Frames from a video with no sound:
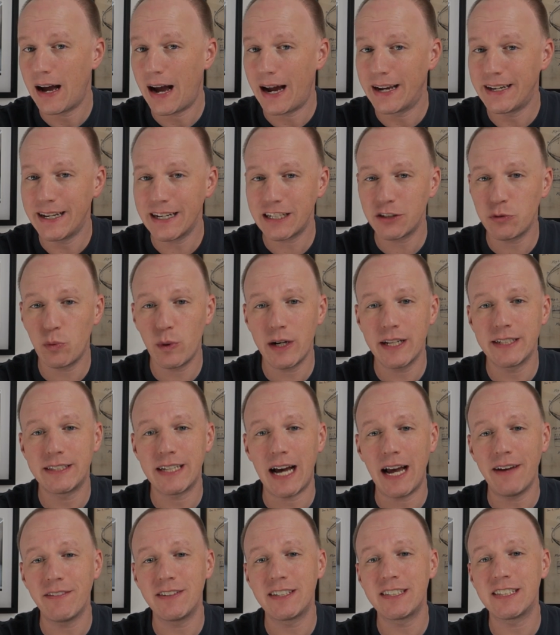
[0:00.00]
I next want to
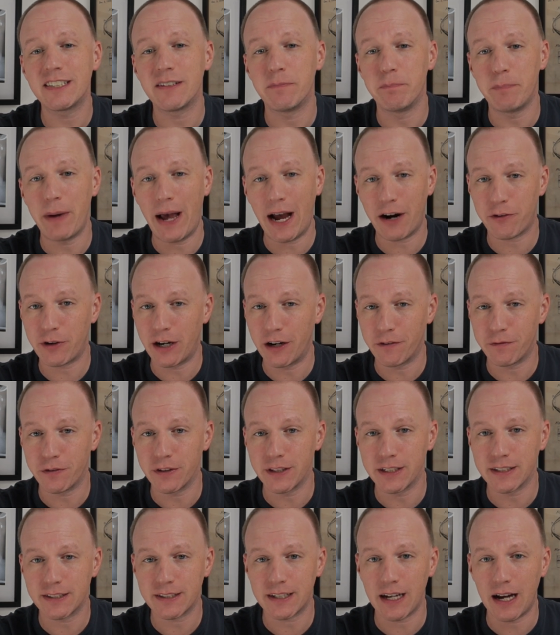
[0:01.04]
dive into some background
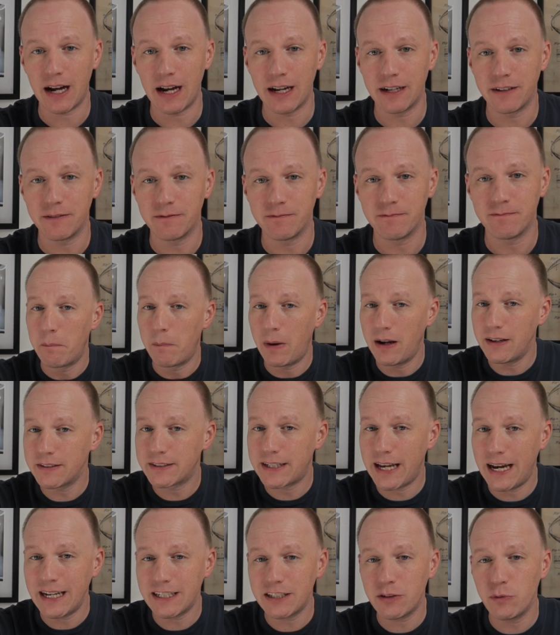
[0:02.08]
for this guy.
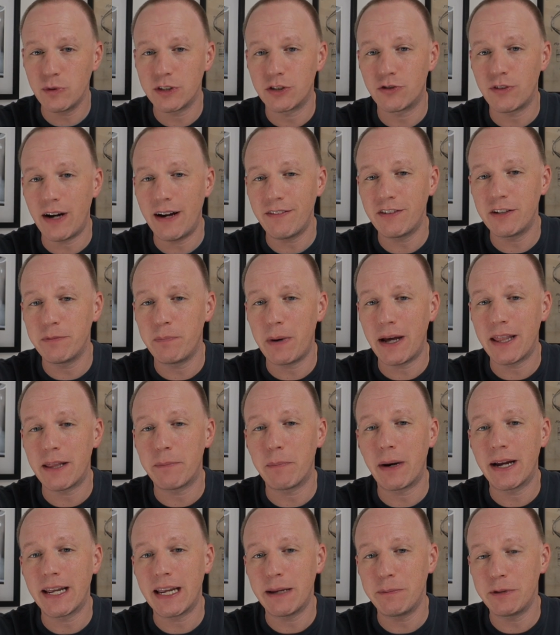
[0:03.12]
Myles Gaskin was drafted by the
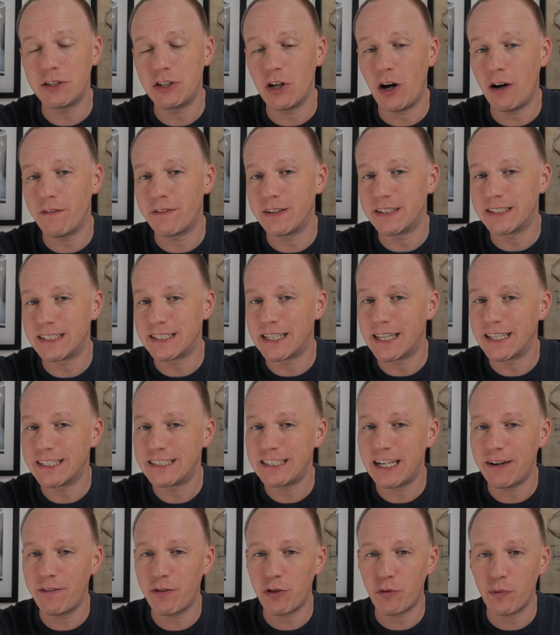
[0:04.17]
Miami Dolphins in the
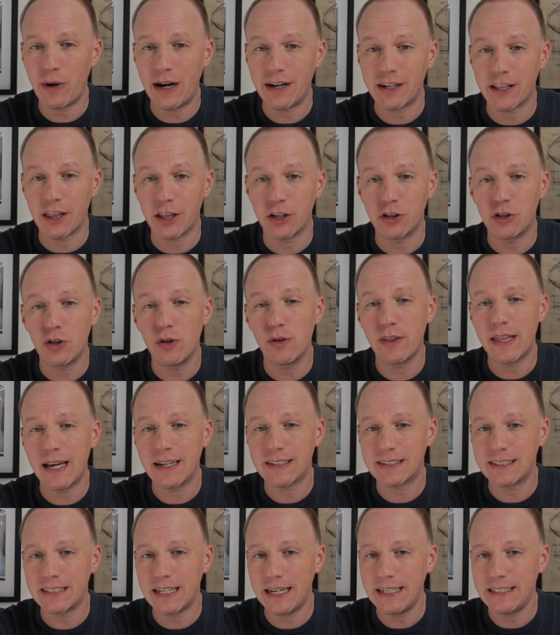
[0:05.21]
7th round of the
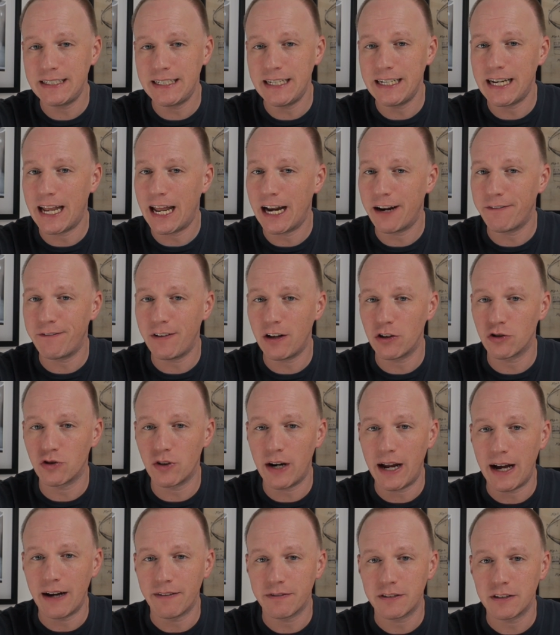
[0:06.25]
2019 NFL
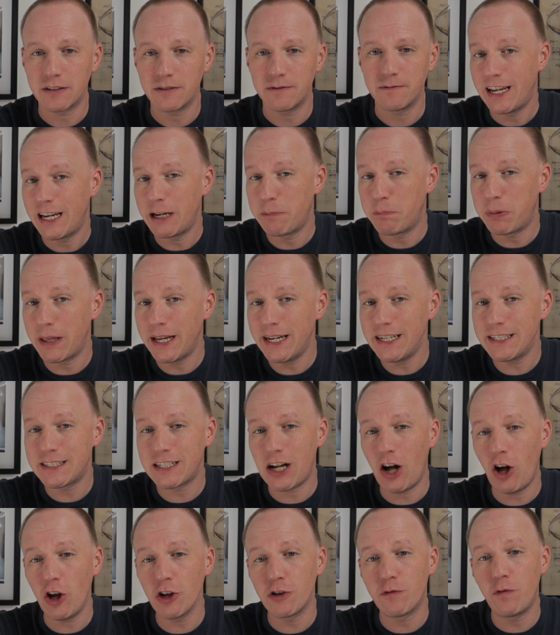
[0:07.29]
Draft. He played his
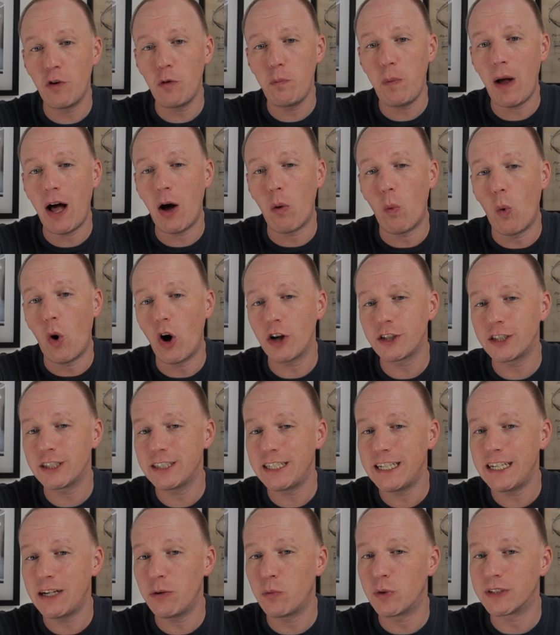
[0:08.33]
college football at
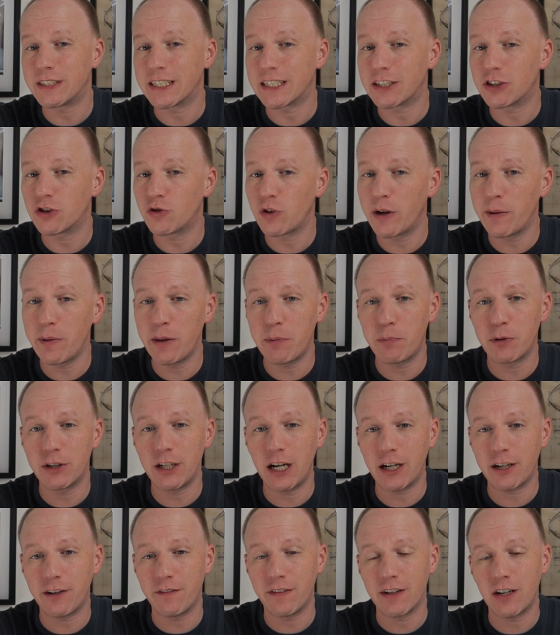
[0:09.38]
Washington and was extremely
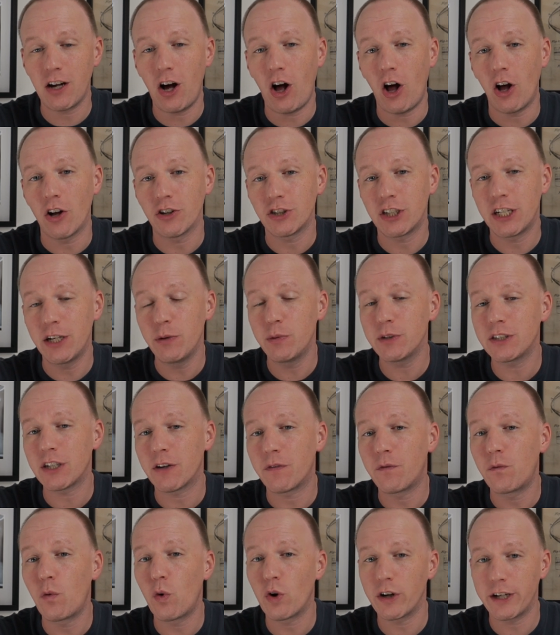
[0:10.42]
productive in college. He was
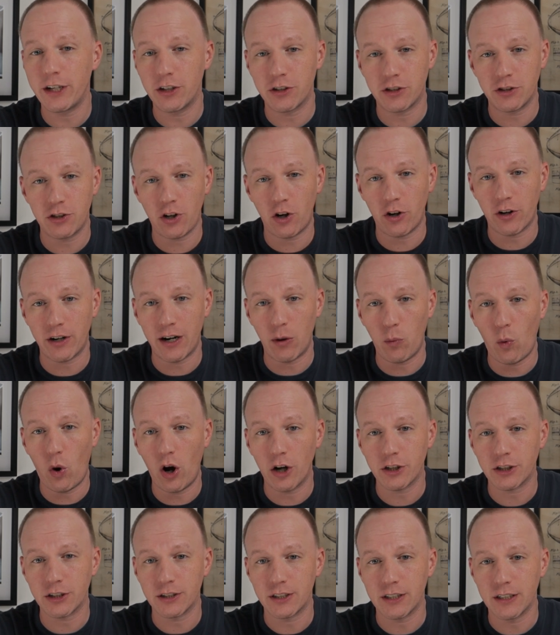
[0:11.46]
a 4-year starter at
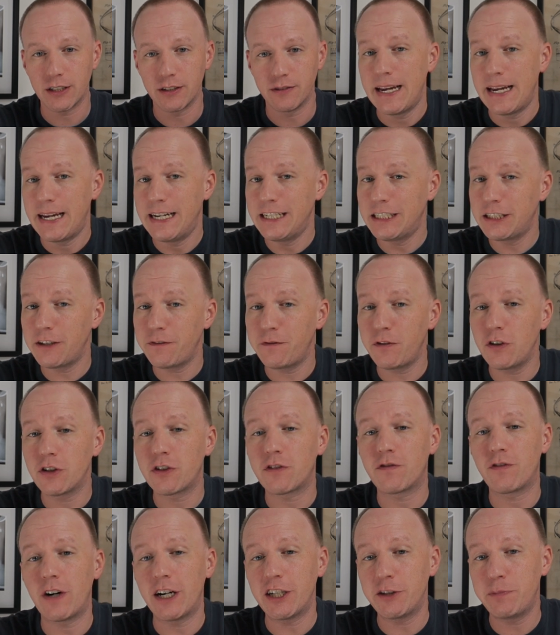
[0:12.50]
Washington. He's the
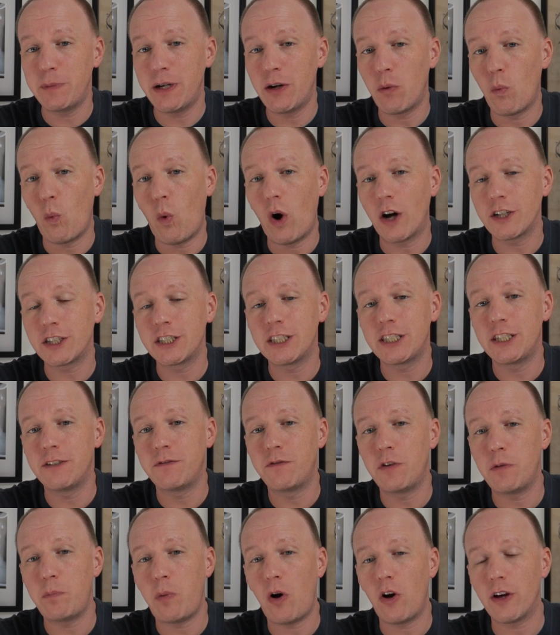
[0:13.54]
first freshman in
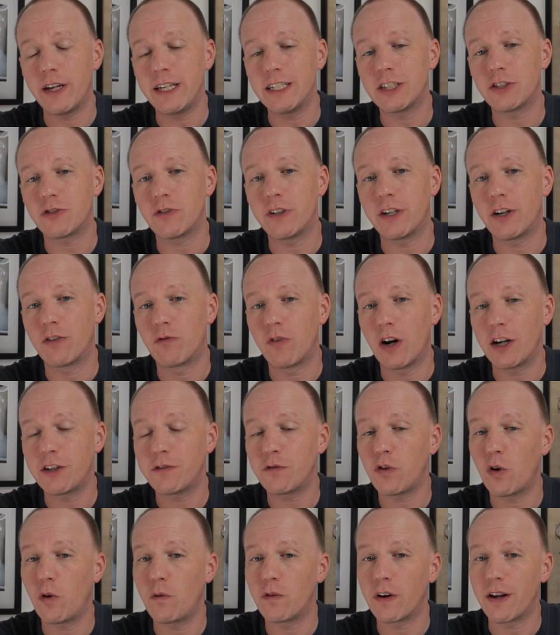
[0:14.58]
Washington football history to rush
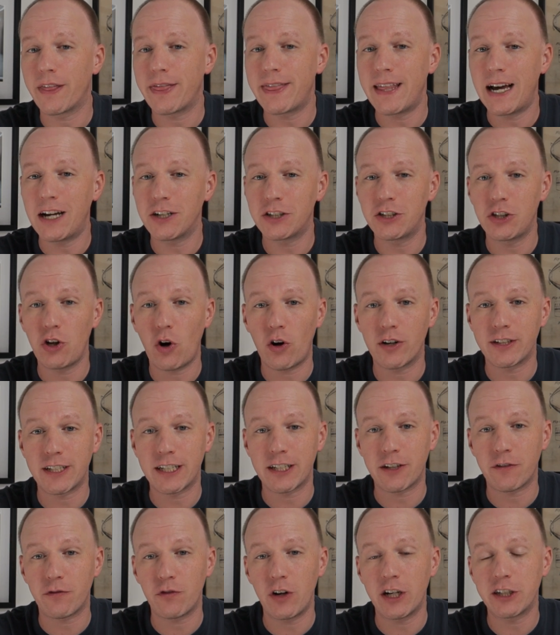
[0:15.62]
for over 1,000 yards
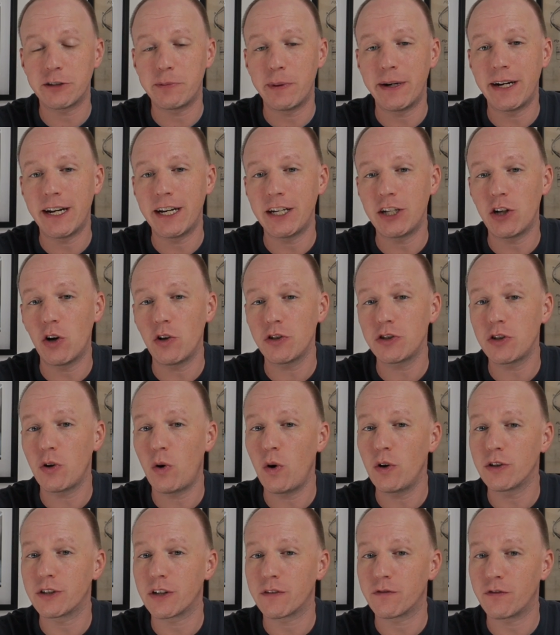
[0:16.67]
as a freshman, and he also
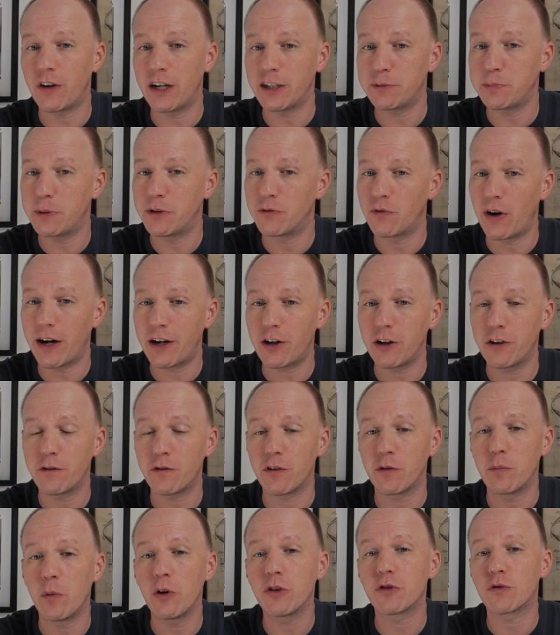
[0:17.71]
holds a freshman record
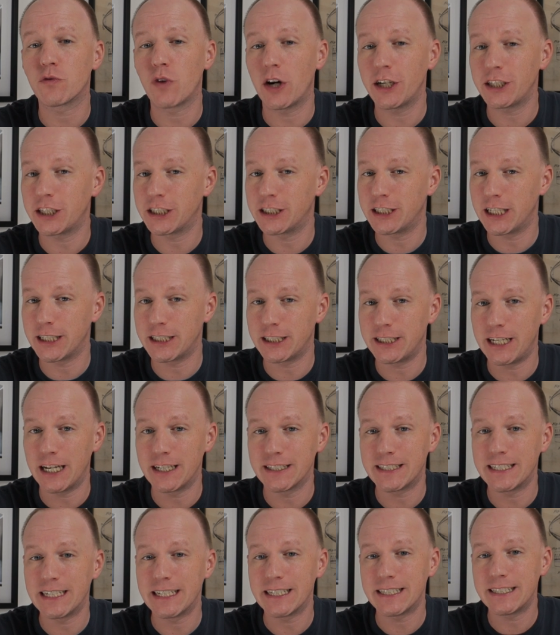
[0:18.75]
for most rushing
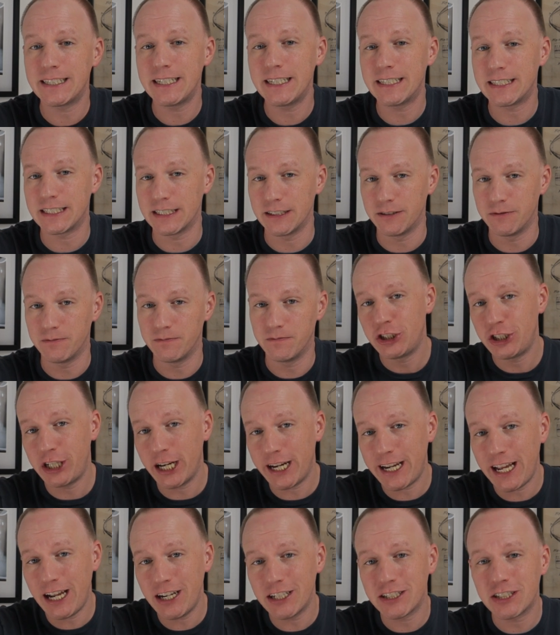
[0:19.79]
touchdowns in a season.
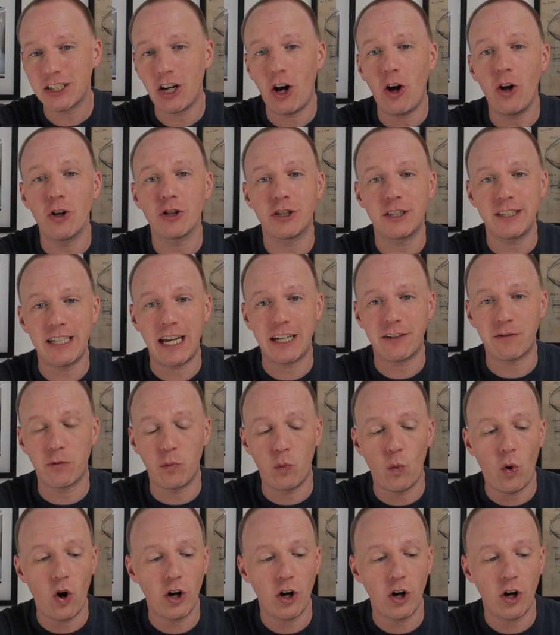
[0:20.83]
Check out his college stats from